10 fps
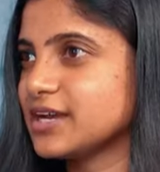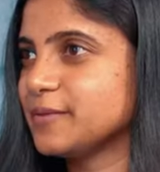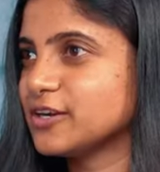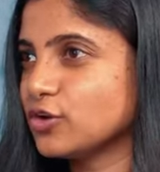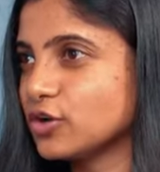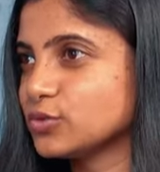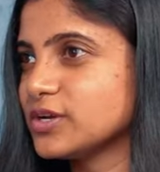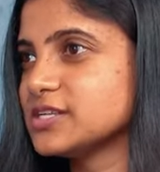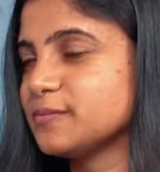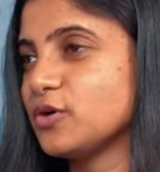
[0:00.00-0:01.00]
come and talk to
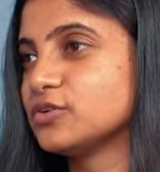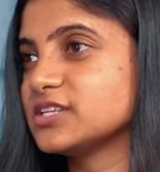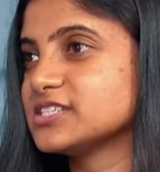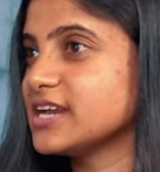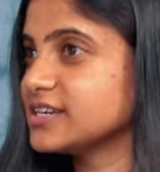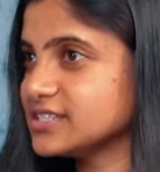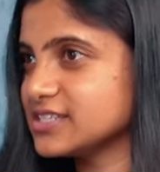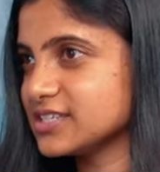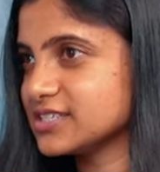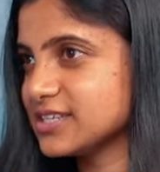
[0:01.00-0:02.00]
us about the
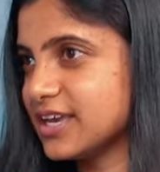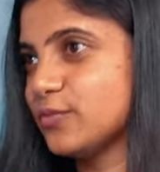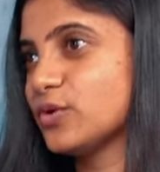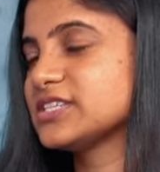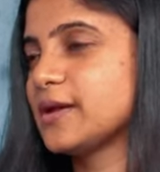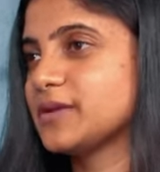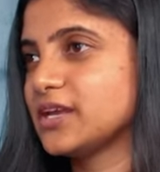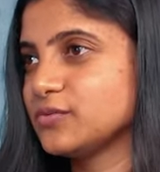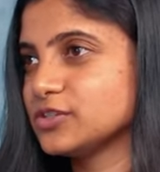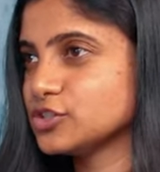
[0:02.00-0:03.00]
statistics hey what's
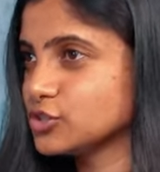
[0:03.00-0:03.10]
happening with the